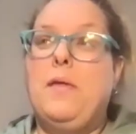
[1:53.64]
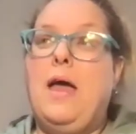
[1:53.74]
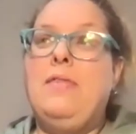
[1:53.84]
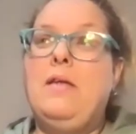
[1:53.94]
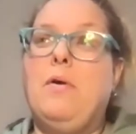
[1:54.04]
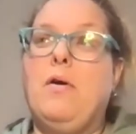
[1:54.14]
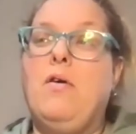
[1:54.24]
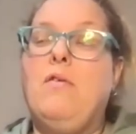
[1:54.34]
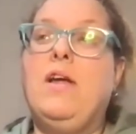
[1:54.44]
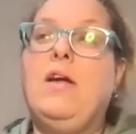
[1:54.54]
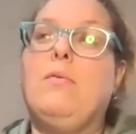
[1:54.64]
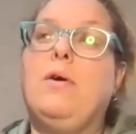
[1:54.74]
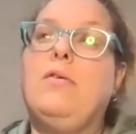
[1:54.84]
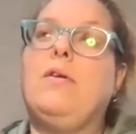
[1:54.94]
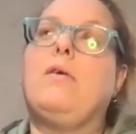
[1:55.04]
And then we're over here
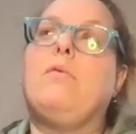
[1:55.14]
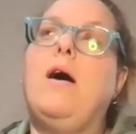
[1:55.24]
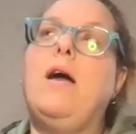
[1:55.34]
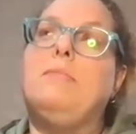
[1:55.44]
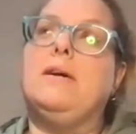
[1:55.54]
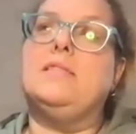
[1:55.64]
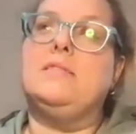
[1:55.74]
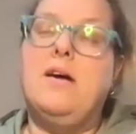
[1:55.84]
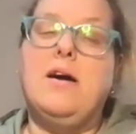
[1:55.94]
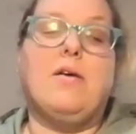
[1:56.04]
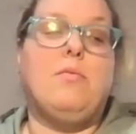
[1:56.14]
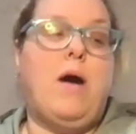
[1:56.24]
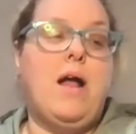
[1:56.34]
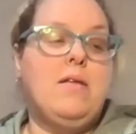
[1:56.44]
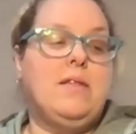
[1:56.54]
wondering, like, why am I stuck?
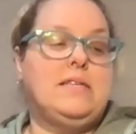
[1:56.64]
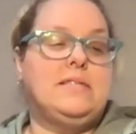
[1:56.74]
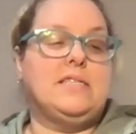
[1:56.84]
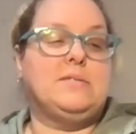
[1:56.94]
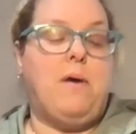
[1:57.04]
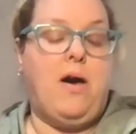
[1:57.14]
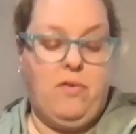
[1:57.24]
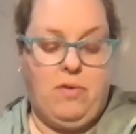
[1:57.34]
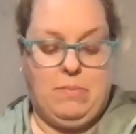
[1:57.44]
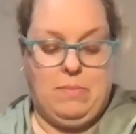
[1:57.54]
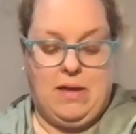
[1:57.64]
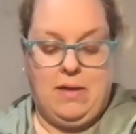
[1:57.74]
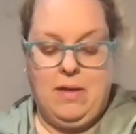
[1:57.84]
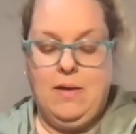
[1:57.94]
Why are these things bothering me?